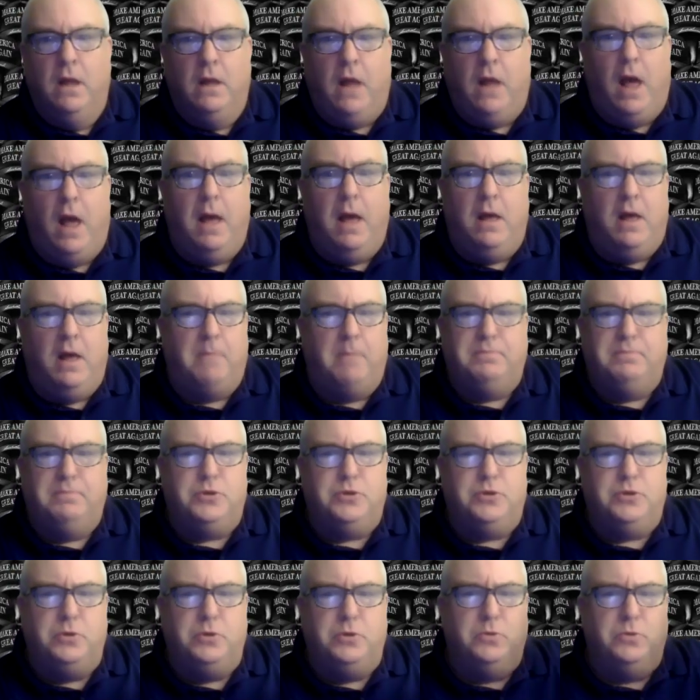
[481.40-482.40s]
Up
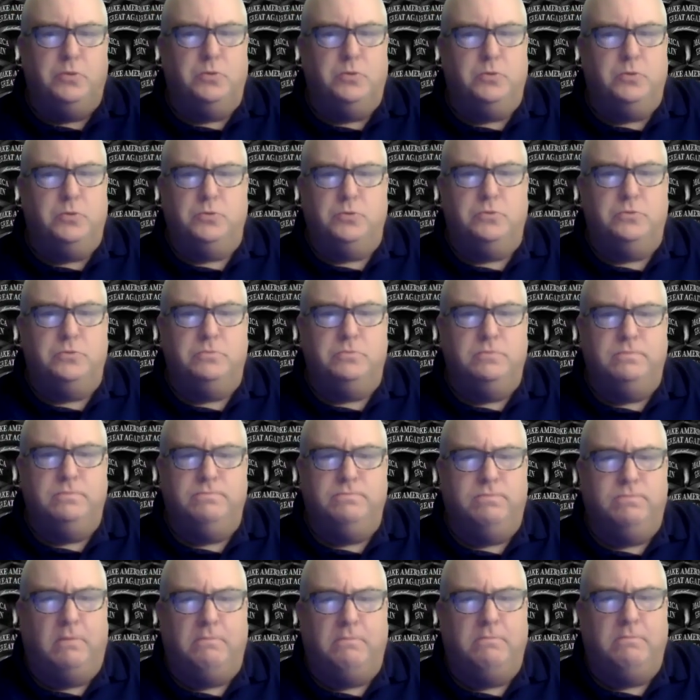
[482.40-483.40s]
to,
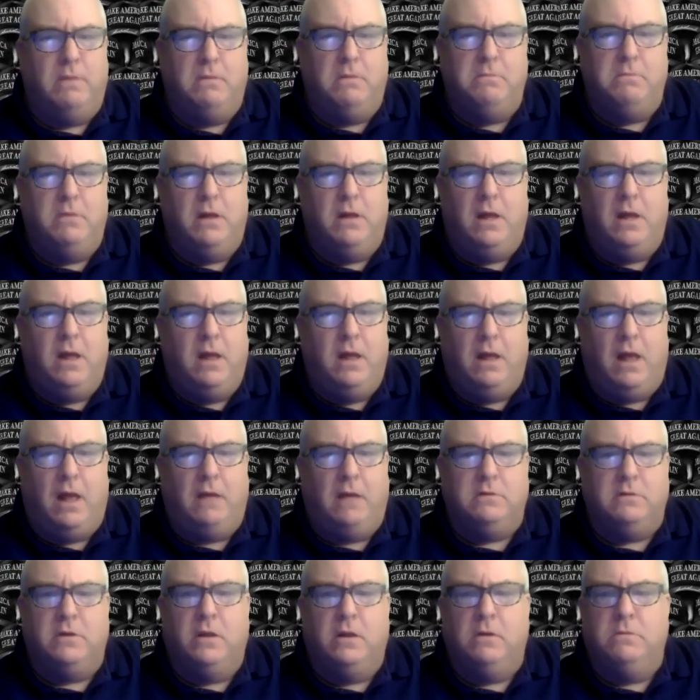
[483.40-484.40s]
I
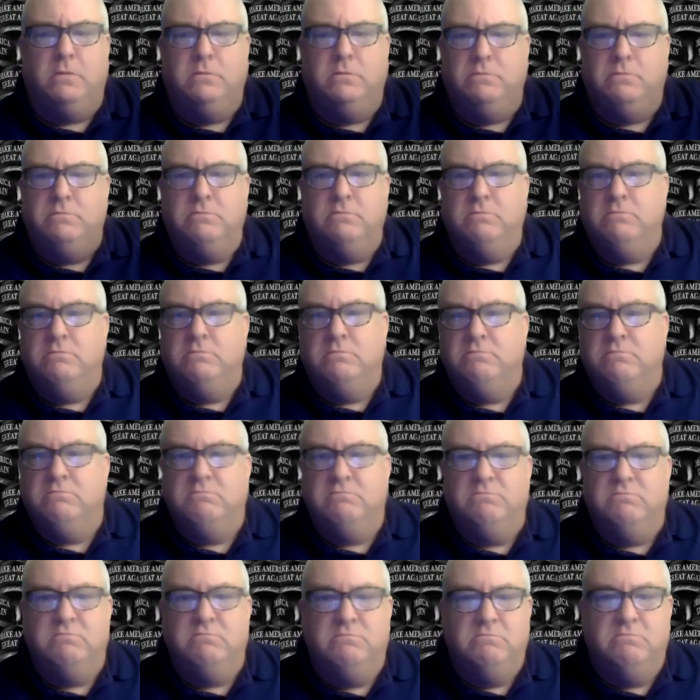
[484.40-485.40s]
don't know,
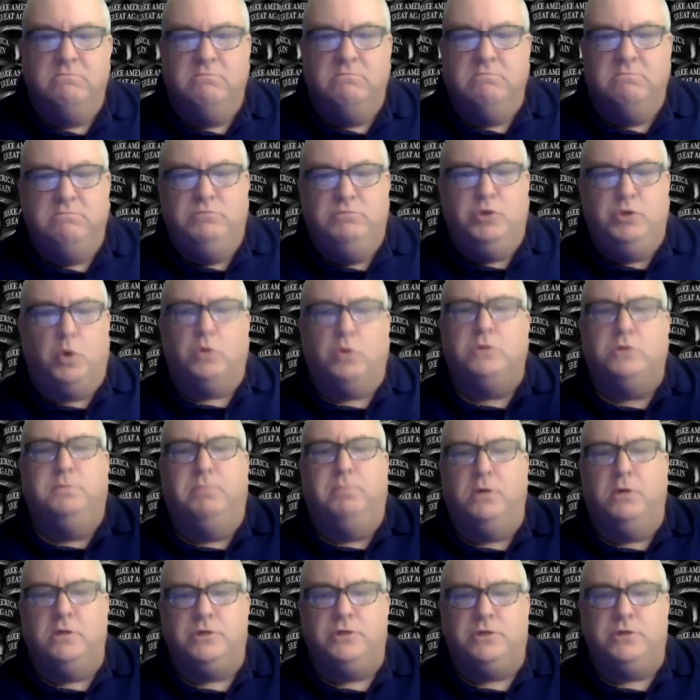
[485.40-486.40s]
George
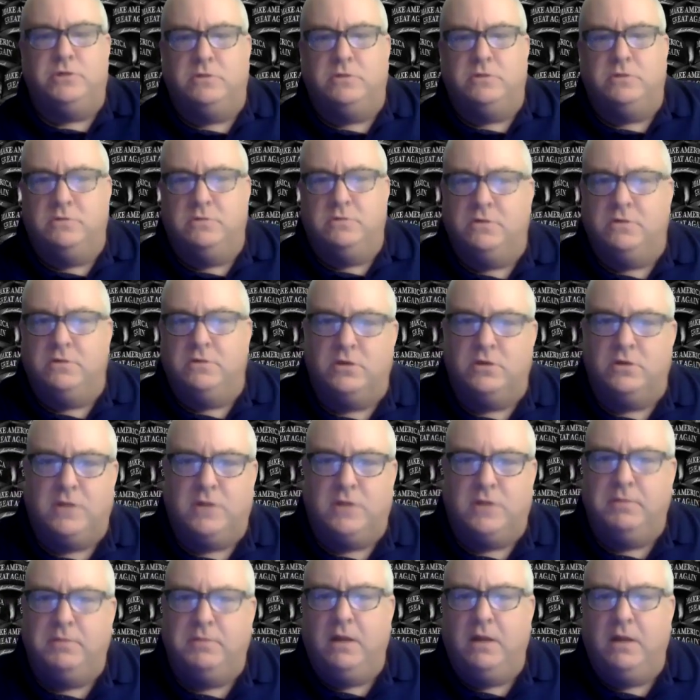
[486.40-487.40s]
Bush or
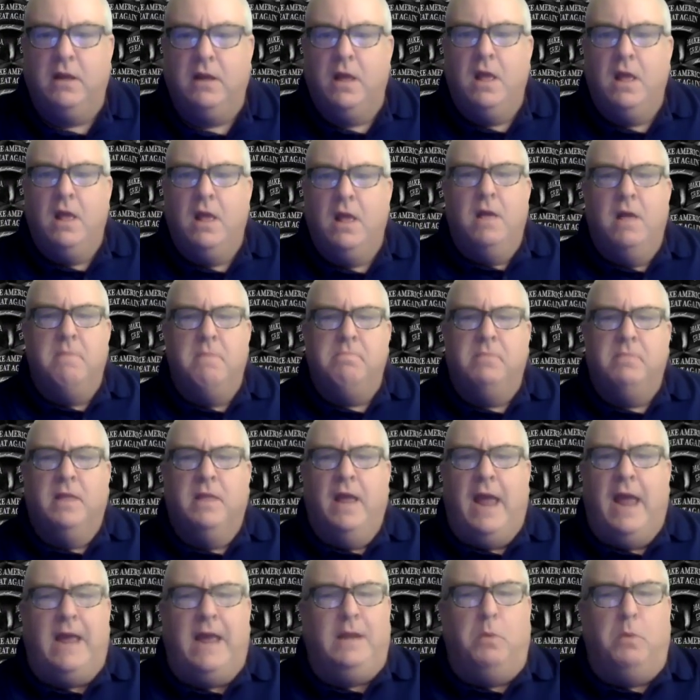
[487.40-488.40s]
something.
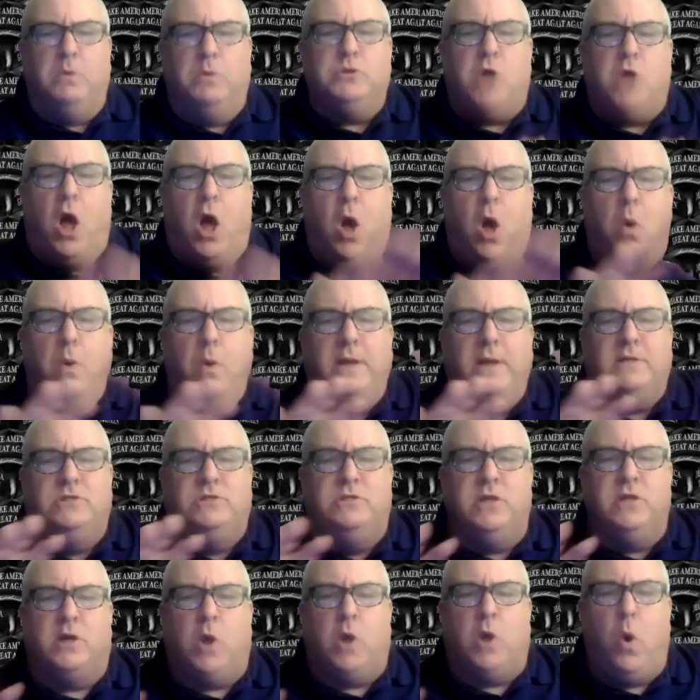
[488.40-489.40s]
And it was always
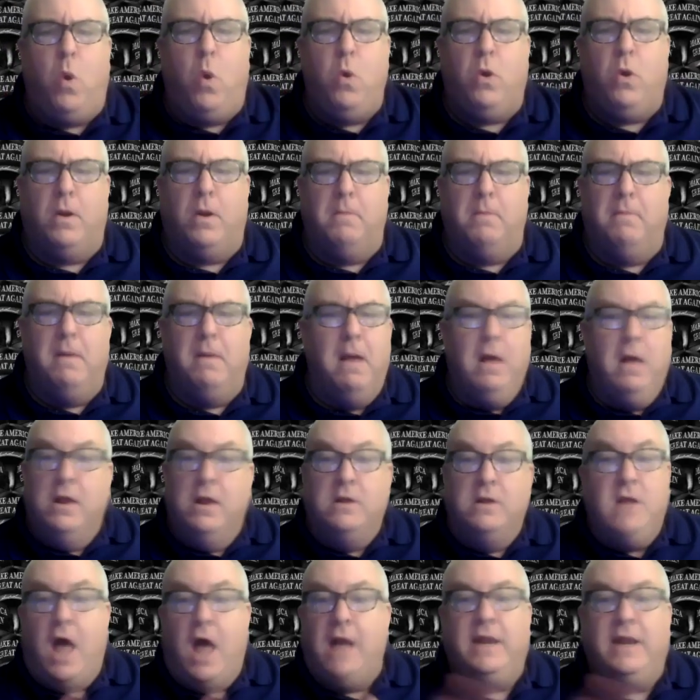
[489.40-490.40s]
decorum.
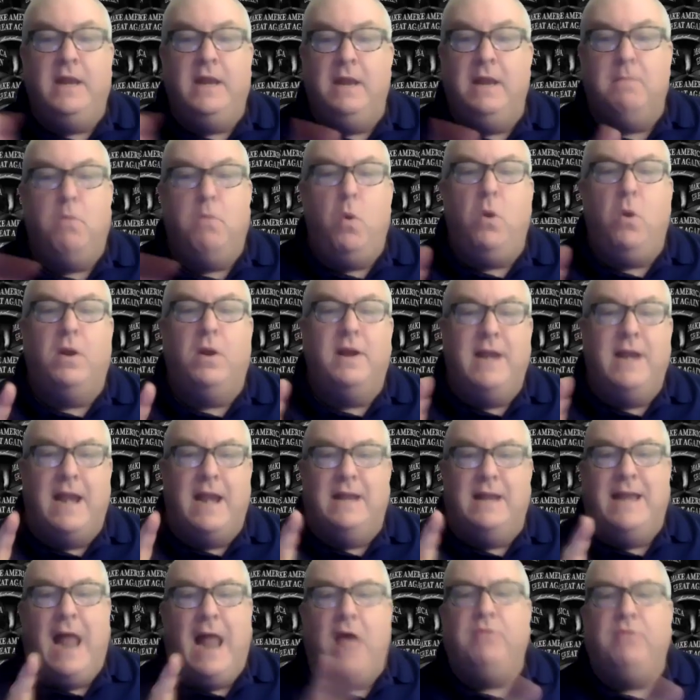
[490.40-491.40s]
Not anymore.
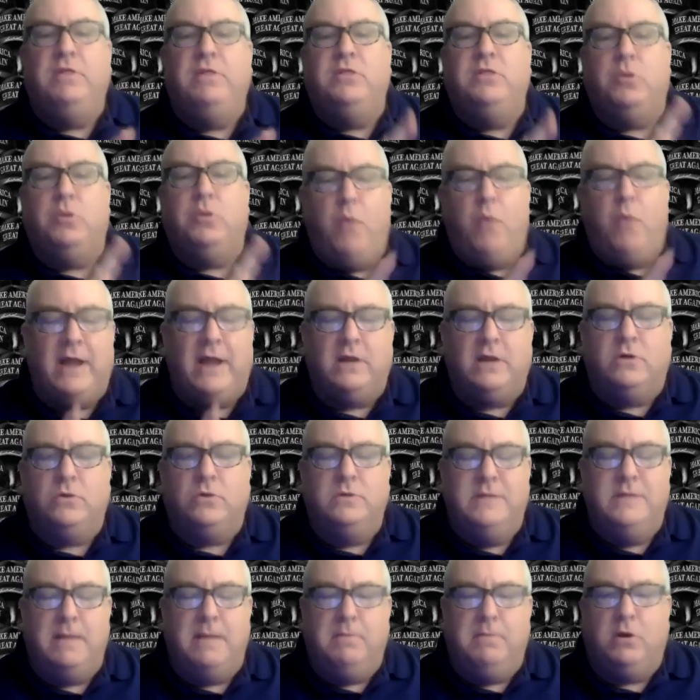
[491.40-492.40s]
Now that the radical
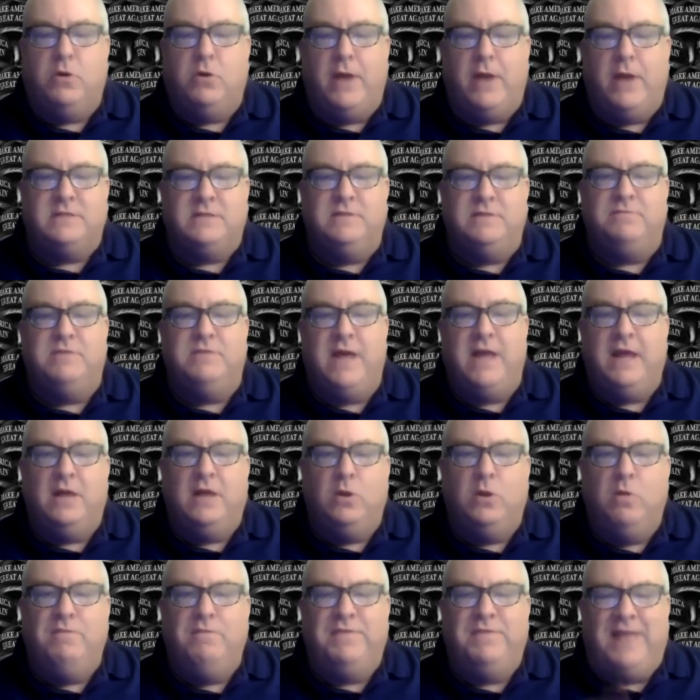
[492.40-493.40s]
Democrats have
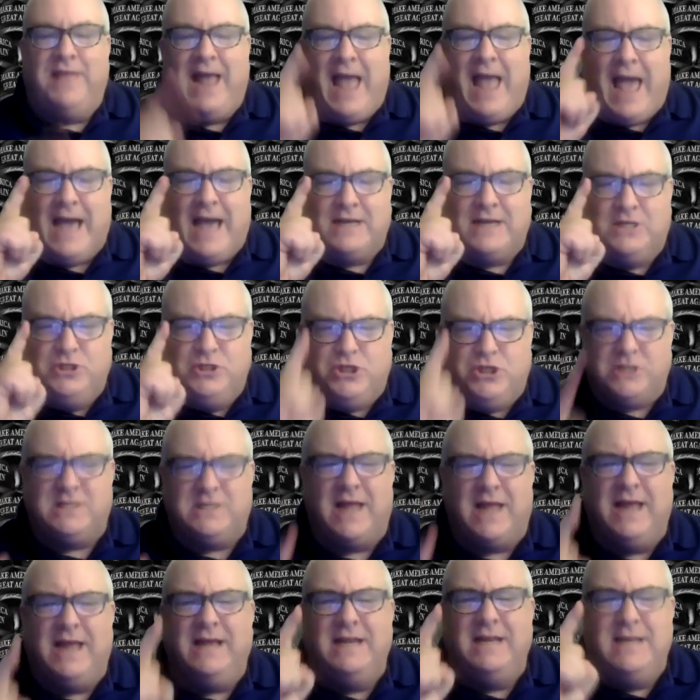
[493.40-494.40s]
taken over, they act just
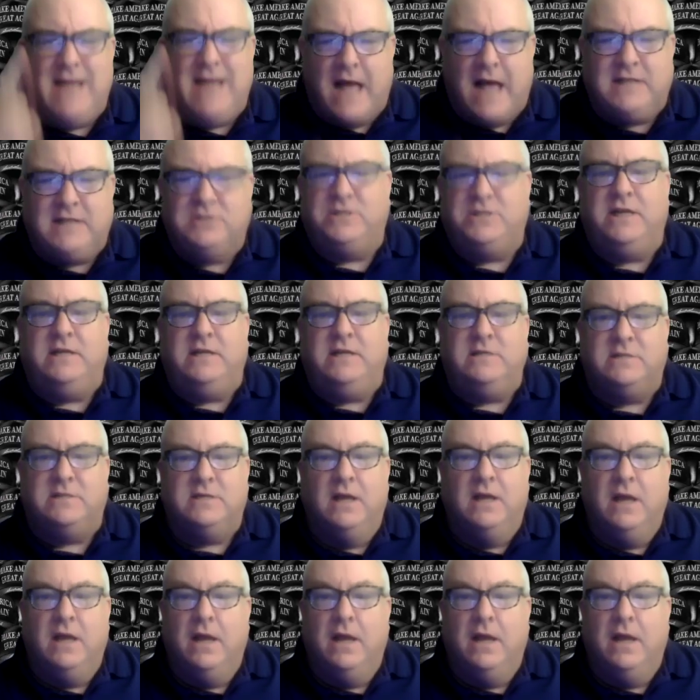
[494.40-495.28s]
like Nazis